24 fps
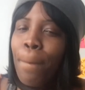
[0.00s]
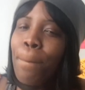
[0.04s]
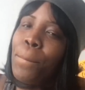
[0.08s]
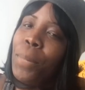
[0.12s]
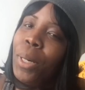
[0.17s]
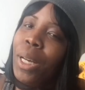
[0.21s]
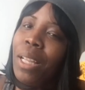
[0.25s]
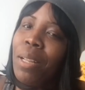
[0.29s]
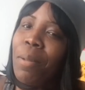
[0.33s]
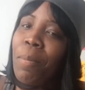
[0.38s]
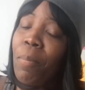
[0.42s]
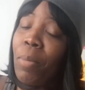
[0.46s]

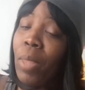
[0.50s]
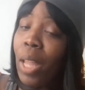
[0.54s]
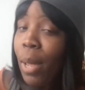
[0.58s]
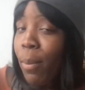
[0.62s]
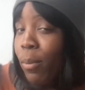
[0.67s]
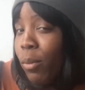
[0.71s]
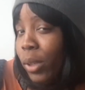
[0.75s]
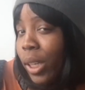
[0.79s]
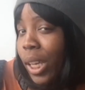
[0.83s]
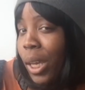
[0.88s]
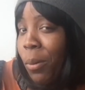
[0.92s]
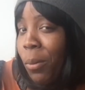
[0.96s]
But
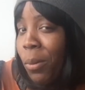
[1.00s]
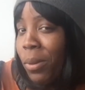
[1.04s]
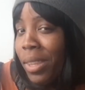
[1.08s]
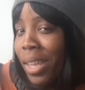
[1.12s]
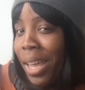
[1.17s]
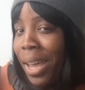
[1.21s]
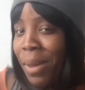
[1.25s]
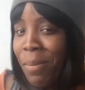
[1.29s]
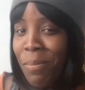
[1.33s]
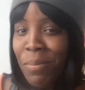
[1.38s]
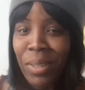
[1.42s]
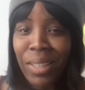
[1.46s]
I'm okay with
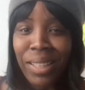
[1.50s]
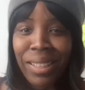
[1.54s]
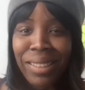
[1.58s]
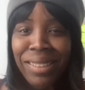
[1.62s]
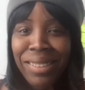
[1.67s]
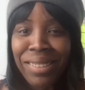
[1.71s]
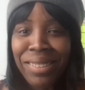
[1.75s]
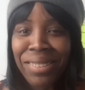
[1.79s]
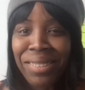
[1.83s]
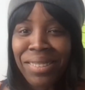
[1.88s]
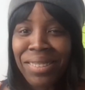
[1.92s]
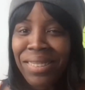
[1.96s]
that,
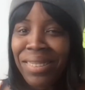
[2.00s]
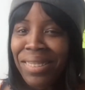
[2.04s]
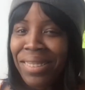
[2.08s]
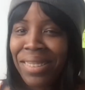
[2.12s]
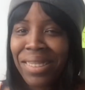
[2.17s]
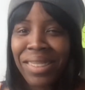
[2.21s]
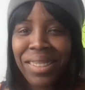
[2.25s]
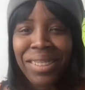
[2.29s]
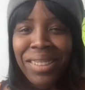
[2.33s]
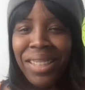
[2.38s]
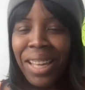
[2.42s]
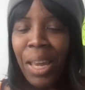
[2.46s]
because
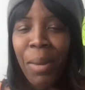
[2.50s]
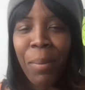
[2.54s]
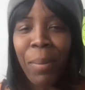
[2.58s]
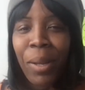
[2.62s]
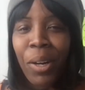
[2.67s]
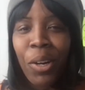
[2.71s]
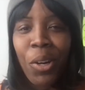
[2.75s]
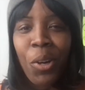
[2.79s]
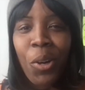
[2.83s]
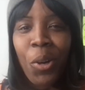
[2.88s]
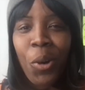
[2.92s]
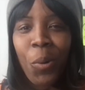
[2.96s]
this came
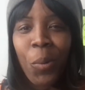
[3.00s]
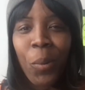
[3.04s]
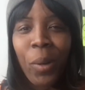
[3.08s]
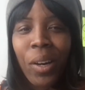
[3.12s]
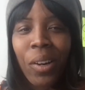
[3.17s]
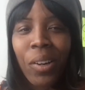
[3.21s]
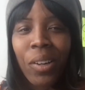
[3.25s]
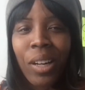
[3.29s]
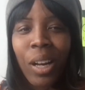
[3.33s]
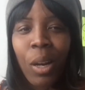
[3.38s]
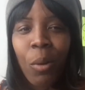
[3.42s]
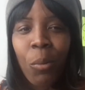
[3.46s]
out of
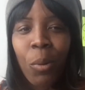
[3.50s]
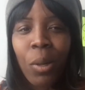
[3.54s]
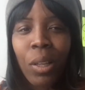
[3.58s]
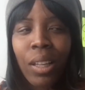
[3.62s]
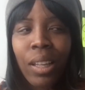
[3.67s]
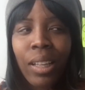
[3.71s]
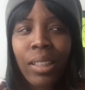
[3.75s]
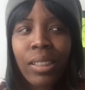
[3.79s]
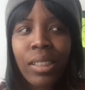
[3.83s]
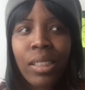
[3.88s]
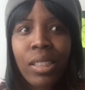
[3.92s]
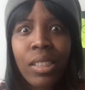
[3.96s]
nowhere and I
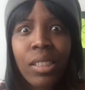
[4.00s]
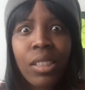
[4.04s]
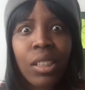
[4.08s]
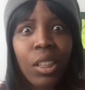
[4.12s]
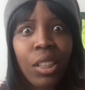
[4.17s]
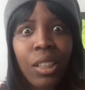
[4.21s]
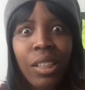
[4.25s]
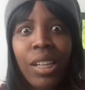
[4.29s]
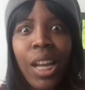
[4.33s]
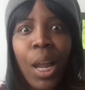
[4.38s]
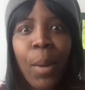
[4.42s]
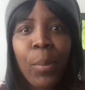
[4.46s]
realized this is a
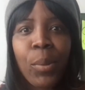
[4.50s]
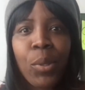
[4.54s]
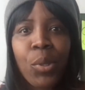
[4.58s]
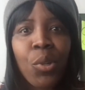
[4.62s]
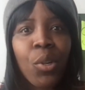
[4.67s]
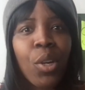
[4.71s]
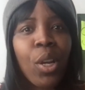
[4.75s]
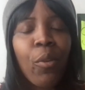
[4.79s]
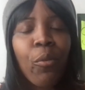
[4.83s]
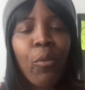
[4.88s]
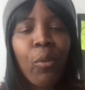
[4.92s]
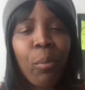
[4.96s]
good
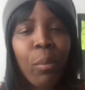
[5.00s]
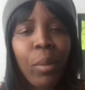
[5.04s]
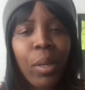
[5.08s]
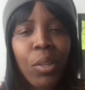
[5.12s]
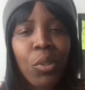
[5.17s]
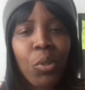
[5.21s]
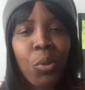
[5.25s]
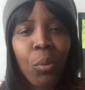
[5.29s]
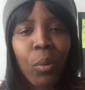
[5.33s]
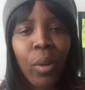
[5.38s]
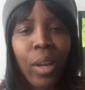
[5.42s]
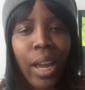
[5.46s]
opportunity for me
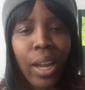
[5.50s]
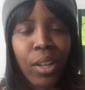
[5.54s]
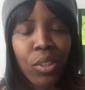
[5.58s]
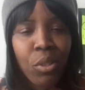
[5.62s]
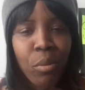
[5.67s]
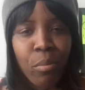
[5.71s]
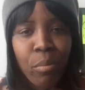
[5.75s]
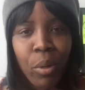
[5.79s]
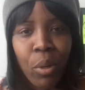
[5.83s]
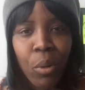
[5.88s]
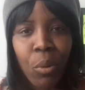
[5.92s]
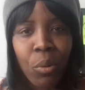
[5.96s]
to react
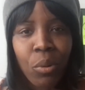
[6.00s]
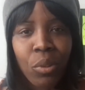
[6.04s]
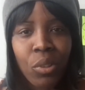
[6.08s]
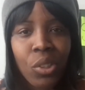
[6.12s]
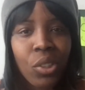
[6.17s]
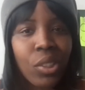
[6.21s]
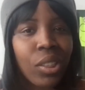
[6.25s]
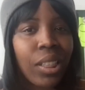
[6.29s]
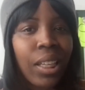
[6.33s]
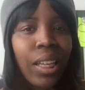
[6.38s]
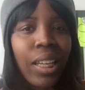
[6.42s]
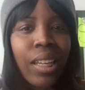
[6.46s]
to both,
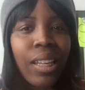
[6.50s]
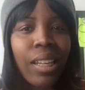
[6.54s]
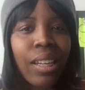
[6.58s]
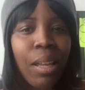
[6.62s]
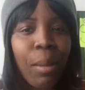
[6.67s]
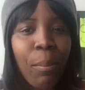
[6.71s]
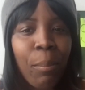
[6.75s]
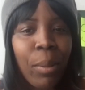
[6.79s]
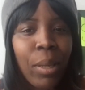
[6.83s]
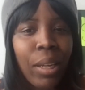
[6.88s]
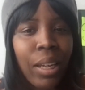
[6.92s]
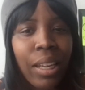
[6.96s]
just to get an
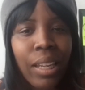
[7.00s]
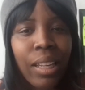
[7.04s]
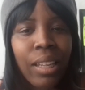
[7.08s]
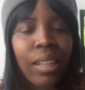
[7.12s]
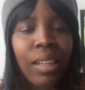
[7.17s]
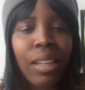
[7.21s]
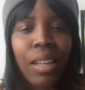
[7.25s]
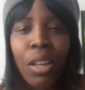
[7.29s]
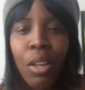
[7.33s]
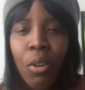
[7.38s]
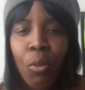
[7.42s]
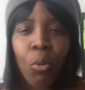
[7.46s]

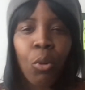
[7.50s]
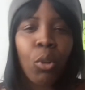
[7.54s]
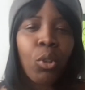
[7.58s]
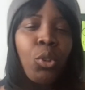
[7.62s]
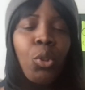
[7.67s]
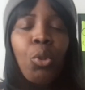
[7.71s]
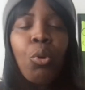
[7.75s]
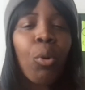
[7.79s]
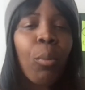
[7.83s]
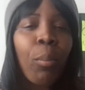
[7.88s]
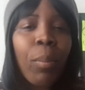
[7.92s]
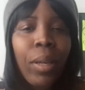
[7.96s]
opinion, well,
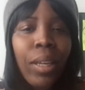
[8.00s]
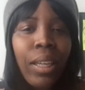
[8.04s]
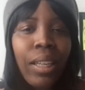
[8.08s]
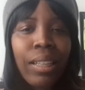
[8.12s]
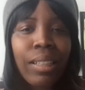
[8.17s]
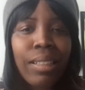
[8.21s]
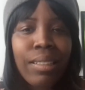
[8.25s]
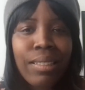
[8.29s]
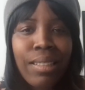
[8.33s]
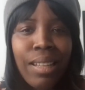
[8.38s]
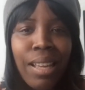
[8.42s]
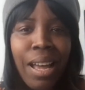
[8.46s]
two
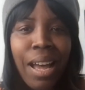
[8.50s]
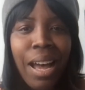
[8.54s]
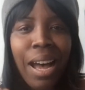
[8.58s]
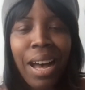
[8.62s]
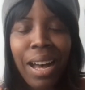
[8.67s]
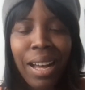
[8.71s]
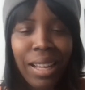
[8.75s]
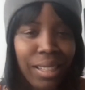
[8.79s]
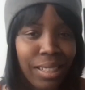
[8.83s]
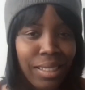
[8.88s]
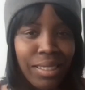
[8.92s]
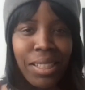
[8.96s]
opinions
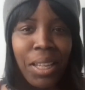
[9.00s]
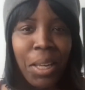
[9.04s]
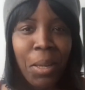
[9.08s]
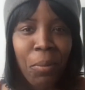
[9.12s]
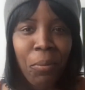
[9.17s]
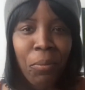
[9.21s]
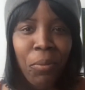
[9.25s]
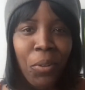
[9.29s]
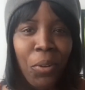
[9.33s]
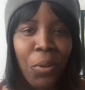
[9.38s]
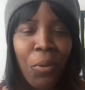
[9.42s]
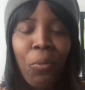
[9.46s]
on the same
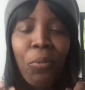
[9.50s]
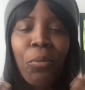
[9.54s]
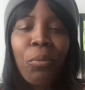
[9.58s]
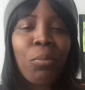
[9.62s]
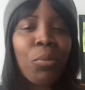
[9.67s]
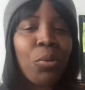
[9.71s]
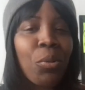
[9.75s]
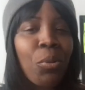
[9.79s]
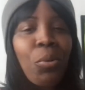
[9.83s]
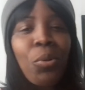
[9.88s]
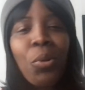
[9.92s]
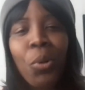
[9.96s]
film
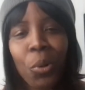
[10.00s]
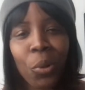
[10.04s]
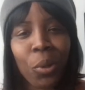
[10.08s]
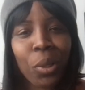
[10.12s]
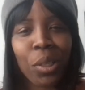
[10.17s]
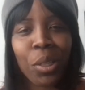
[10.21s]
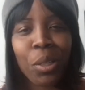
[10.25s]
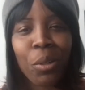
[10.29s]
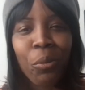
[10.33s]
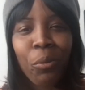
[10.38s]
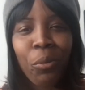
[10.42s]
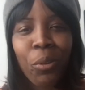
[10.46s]
from two
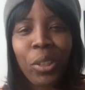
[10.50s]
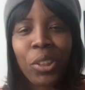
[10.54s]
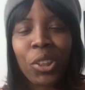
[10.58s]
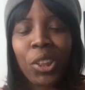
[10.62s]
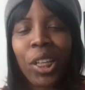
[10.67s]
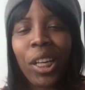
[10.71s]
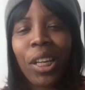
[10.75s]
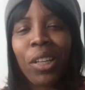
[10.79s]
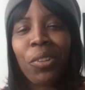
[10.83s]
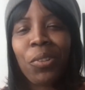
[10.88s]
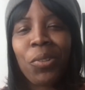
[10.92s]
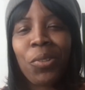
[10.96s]
totally different
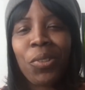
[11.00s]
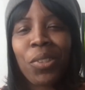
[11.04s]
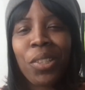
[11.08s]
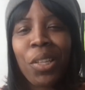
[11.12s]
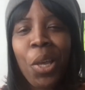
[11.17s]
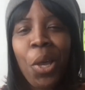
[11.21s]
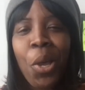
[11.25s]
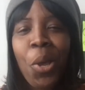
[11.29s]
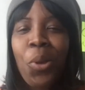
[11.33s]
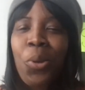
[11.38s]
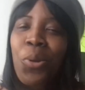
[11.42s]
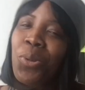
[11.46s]
channels.
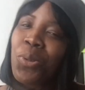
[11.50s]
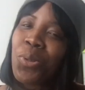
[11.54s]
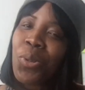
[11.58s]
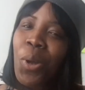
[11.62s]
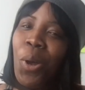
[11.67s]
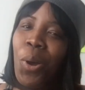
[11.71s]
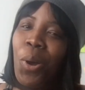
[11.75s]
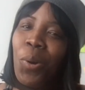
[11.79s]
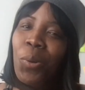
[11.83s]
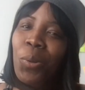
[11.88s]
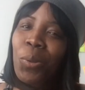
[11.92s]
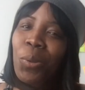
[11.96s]

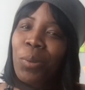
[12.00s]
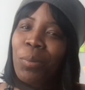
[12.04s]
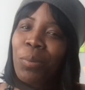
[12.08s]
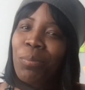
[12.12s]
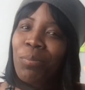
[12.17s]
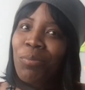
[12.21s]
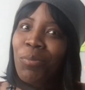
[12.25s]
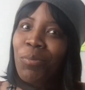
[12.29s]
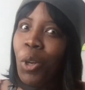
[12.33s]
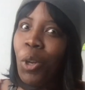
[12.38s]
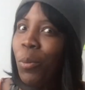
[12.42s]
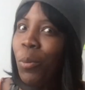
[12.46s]
So
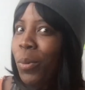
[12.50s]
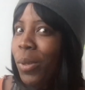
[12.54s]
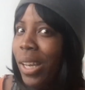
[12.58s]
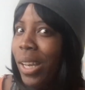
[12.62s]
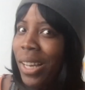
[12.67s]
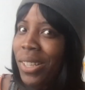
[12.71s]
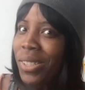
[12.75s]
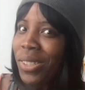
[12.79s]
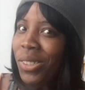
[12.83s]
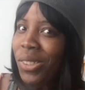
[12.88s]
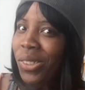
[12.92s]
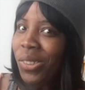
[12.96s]
hope you
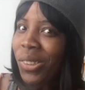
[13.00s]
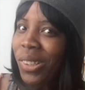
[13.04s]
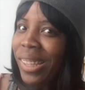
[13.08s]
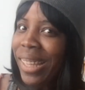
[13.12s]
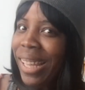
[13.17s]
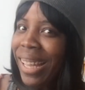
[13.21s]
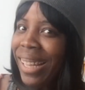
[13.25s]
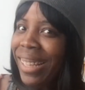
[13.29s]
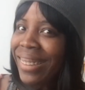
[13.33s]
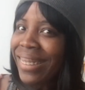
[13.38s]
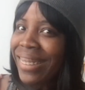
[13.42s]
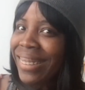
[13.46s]
guys enjoyed
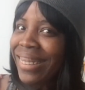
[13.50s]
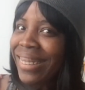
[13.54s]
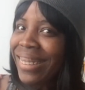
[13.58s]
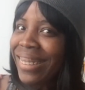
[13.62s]
that.